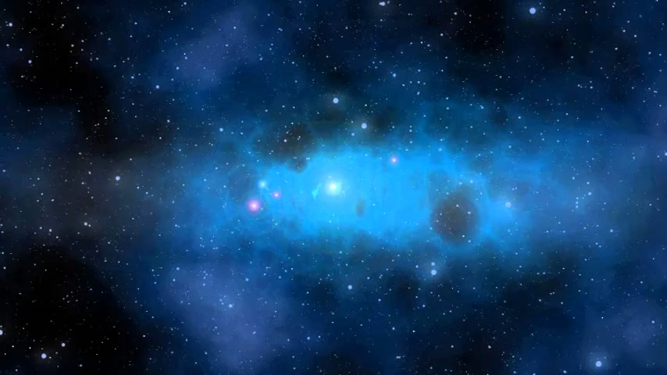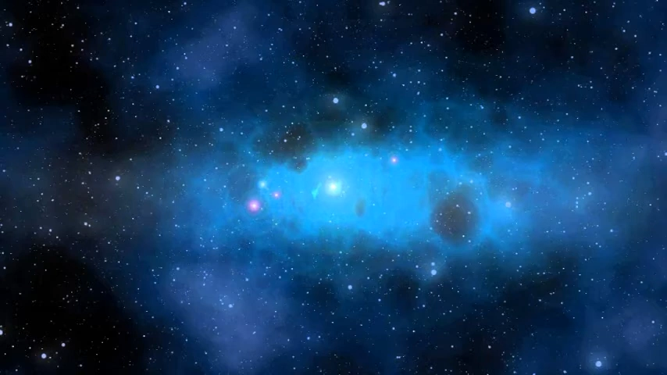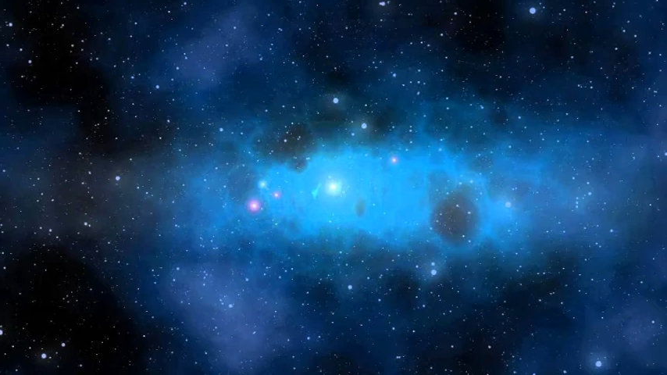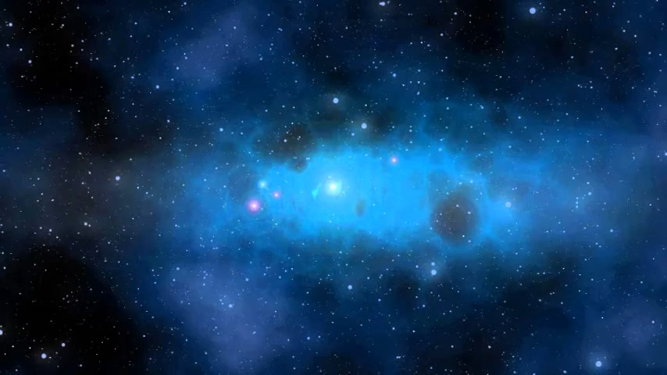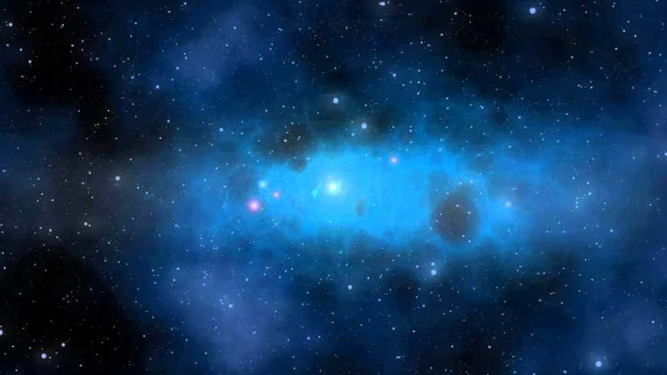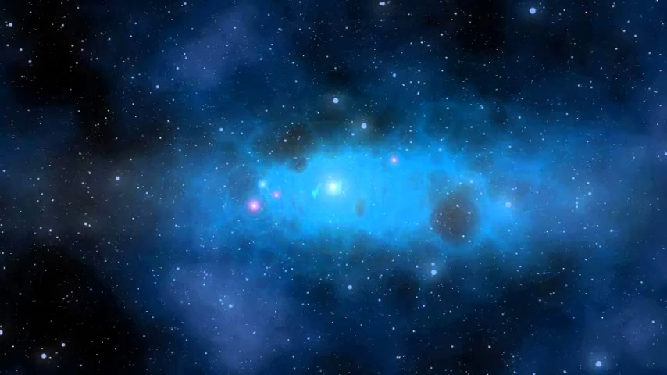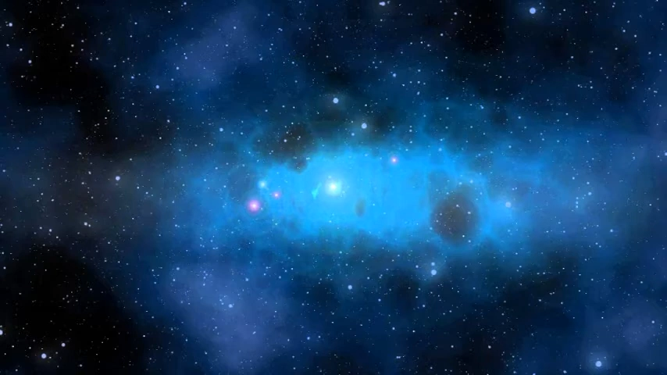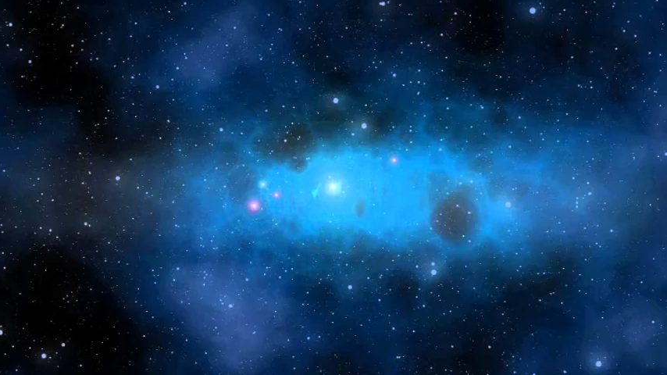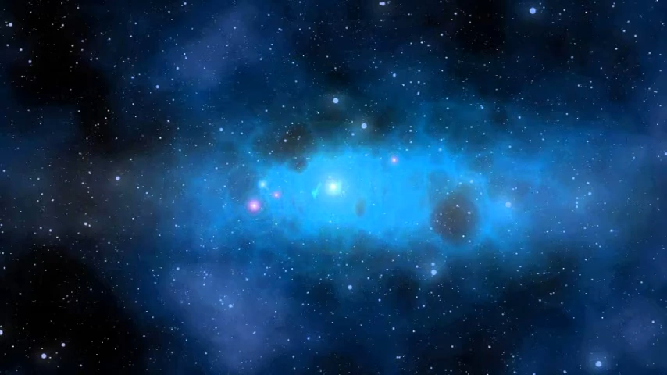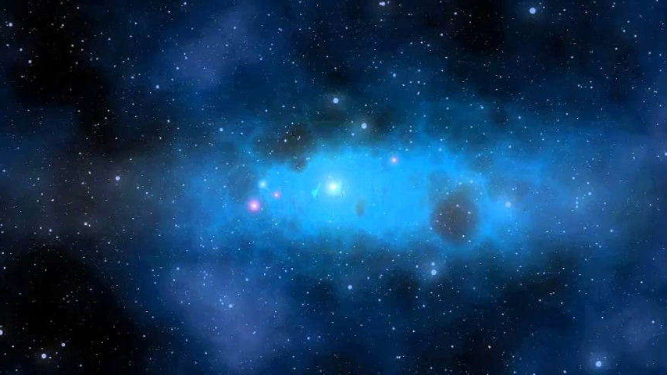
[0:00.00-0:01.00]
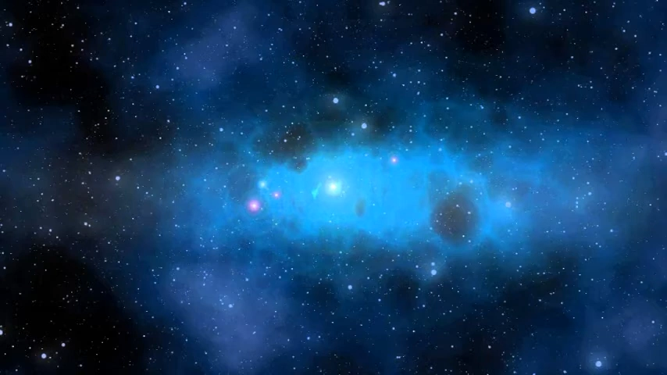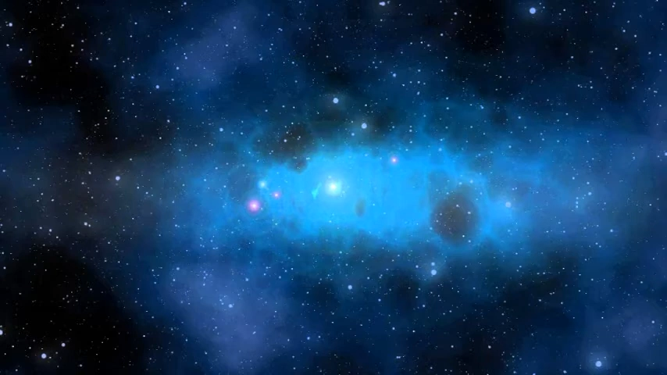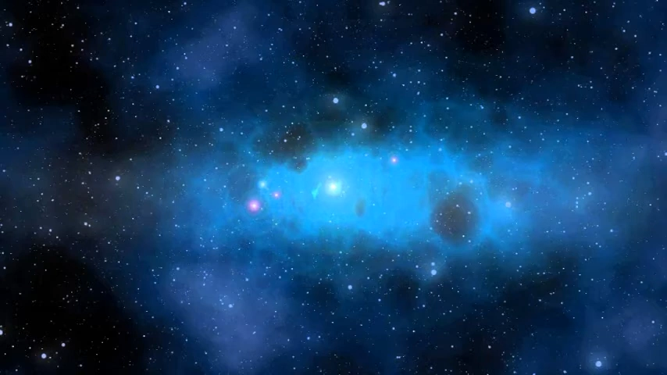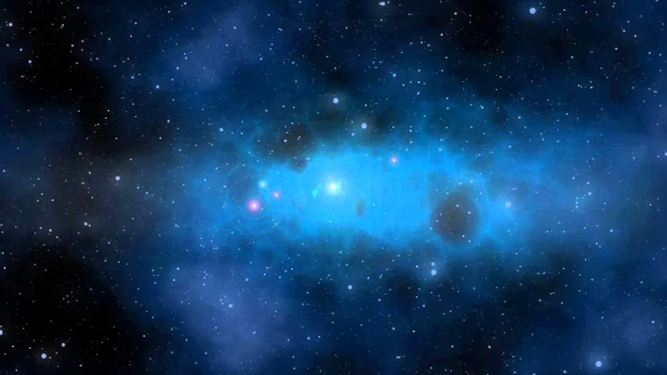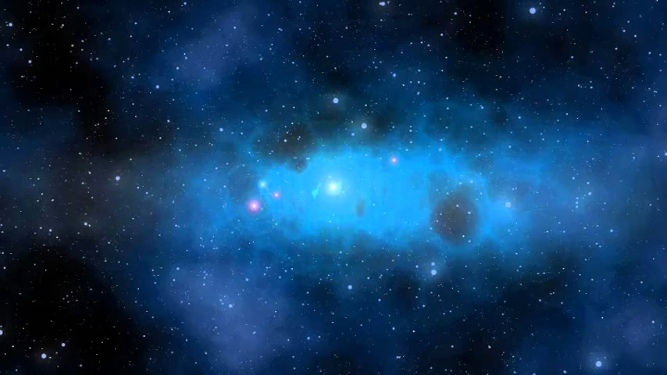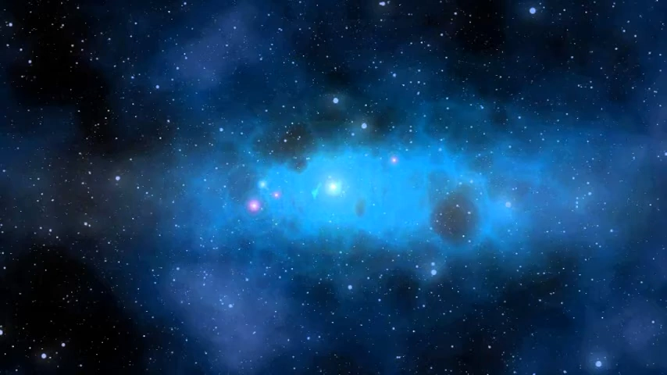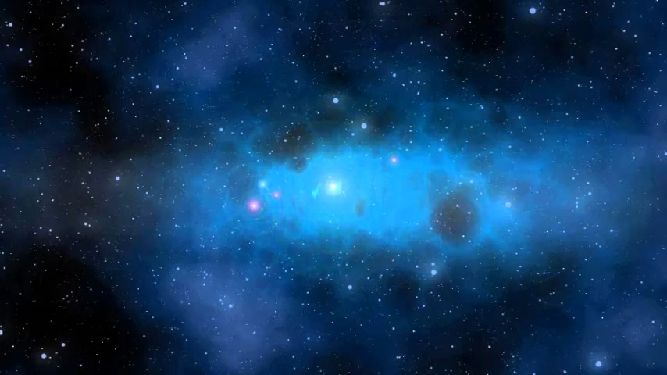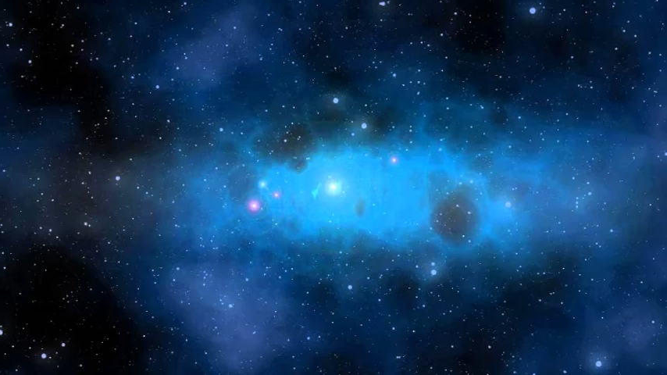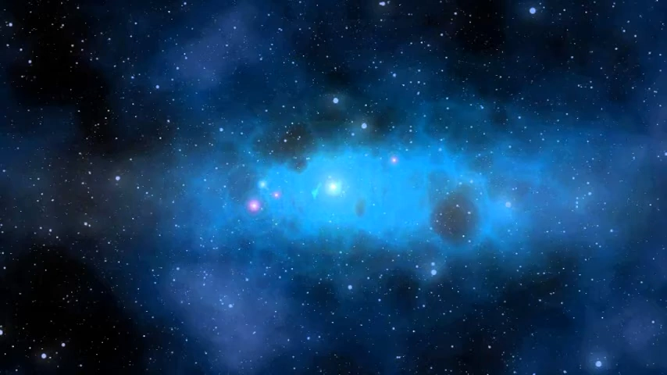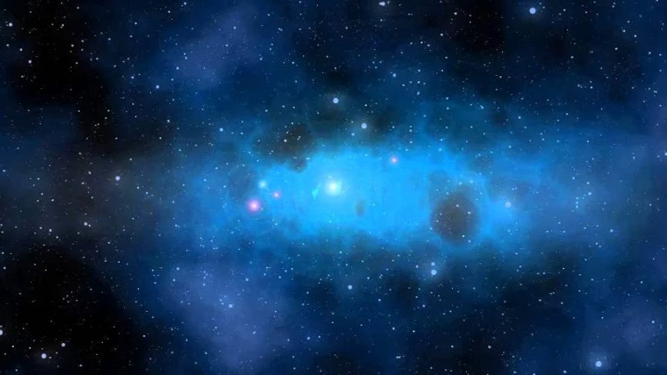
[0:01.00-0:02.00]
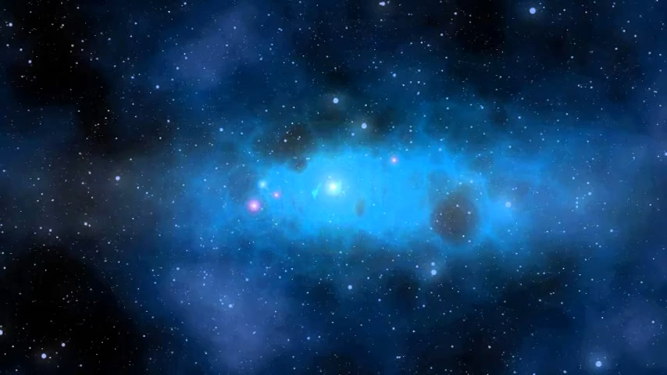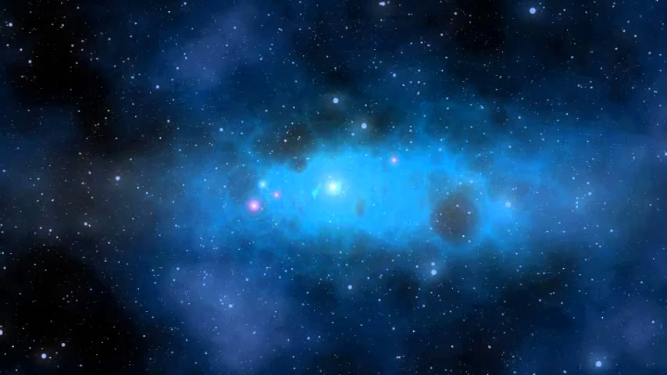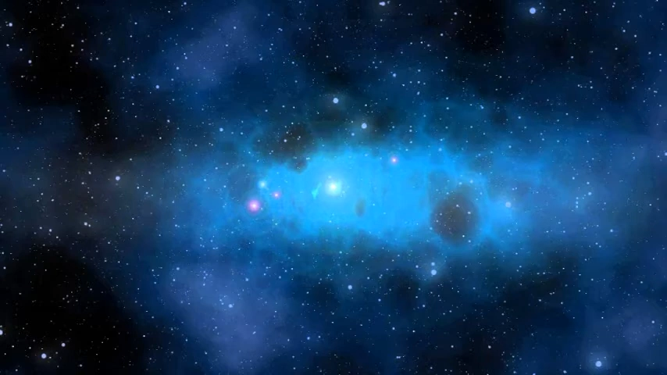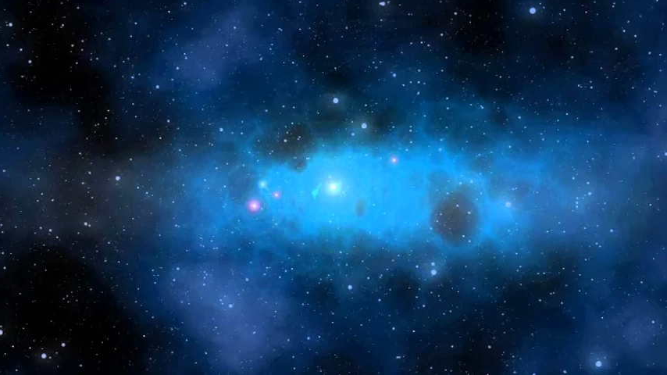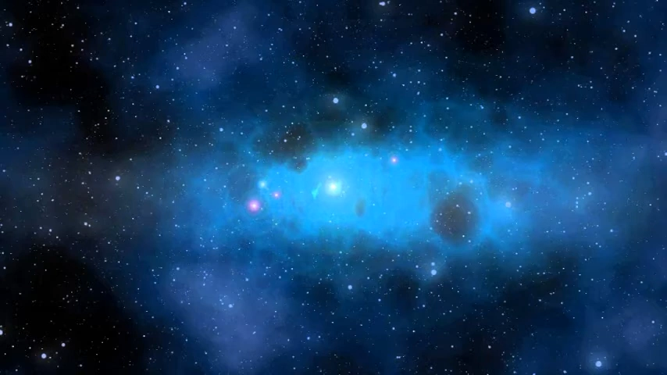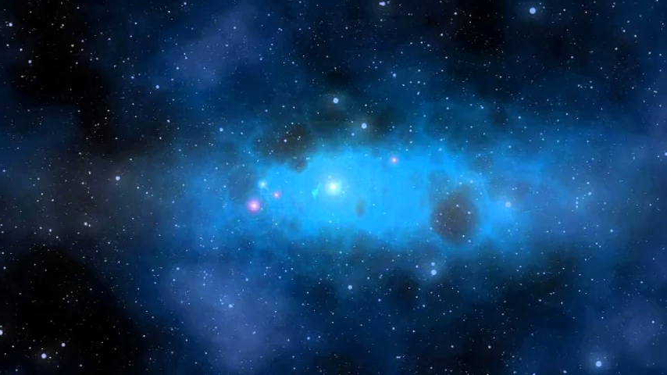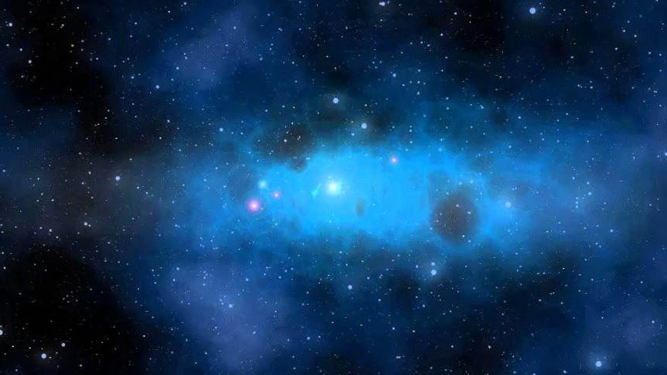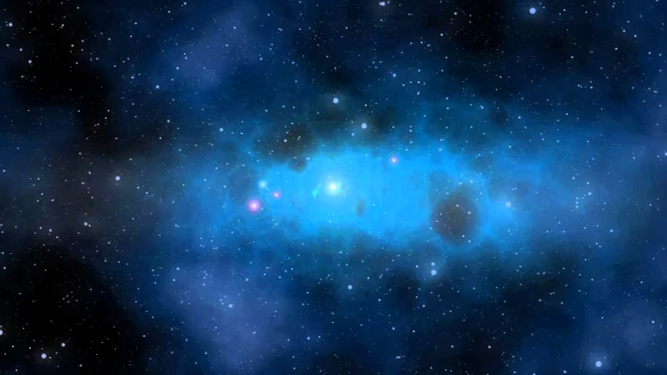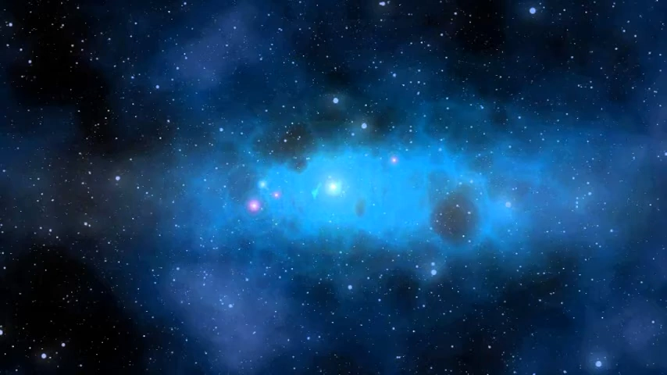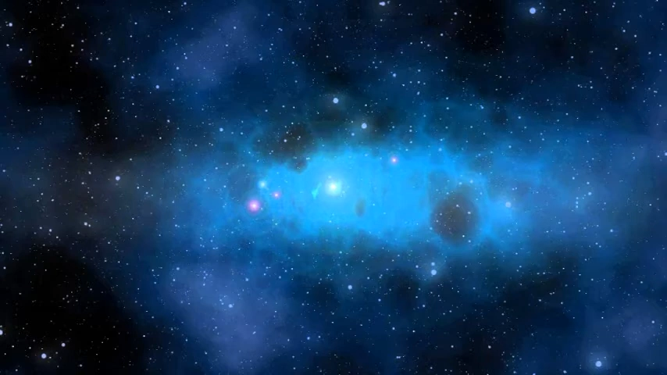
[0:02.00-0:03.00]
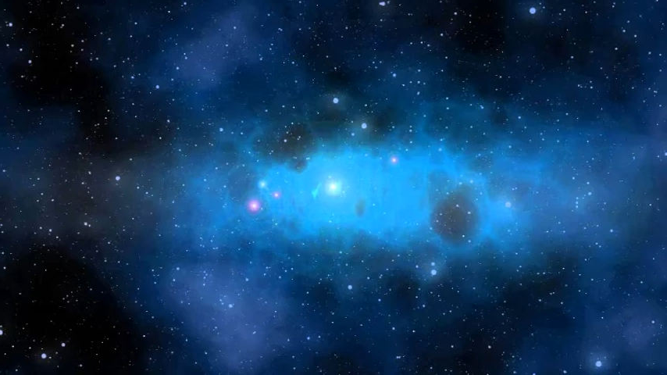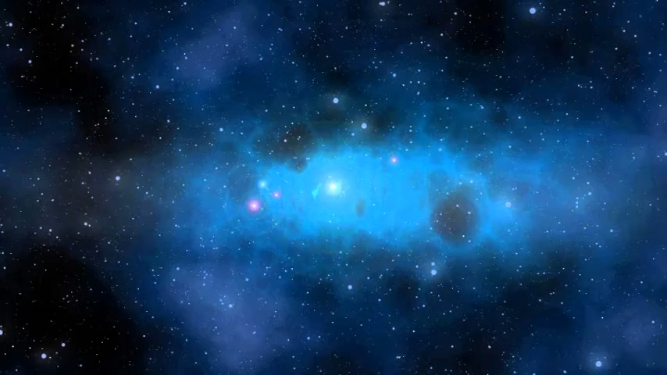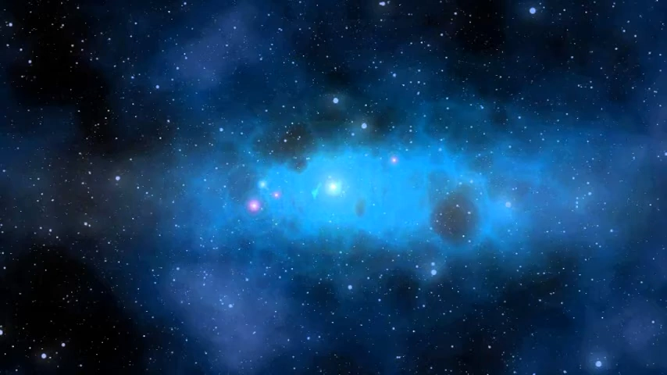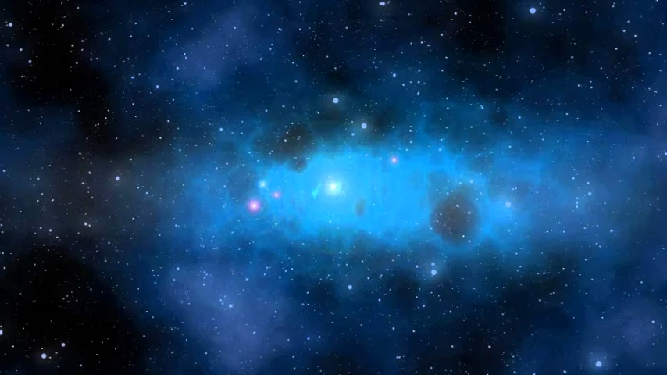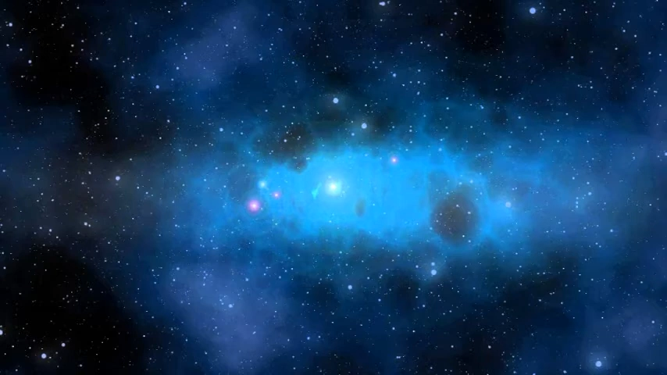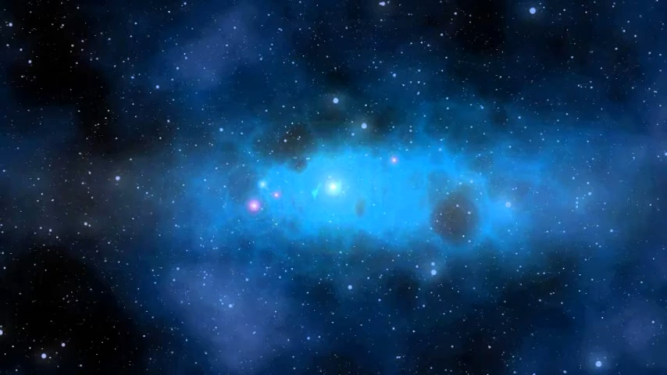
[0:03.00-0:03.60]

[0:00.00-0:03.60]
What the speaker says: Nobody's mouth can be seen.